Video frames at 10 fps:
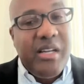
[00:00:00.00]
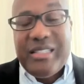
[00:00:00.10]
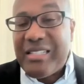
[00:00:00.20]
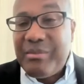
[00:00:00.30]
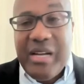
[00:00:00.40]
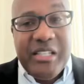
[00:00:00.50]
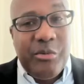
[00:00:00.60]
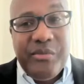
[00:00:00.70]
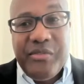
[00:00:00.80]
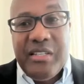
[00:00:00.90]
Doesn't
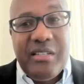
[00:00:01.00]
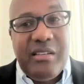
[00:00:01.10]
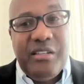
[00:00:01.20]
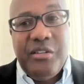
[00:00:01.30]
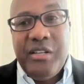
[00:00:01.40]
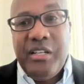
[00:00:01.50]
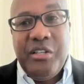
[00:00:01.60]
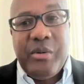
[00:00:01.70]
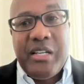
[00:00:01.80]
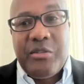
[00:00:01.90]
matter what visa you're in the
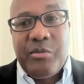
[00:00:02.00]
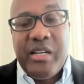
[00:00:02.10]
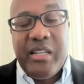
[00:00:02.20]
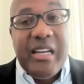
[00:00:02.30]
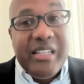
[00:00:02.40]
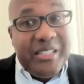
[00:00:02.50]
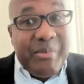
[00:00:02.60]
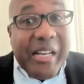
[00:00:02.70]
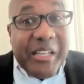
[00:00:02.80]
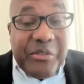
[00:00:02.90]
US with. Doesn't
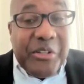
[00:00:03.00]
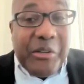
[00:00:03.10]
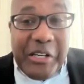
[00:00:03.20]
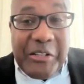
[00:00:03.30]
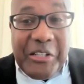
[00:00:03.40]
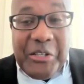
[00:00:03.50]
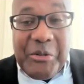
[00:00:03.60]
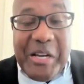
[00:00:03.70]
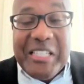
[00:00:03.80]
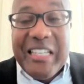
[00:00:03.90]
matter if you're in the
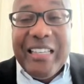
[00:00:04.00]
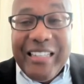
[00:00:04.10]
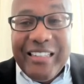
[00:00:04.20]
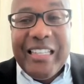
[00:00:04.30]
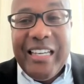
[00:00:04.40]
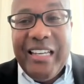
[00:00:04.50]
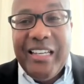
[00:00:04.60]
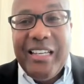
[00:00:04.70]
US illegally.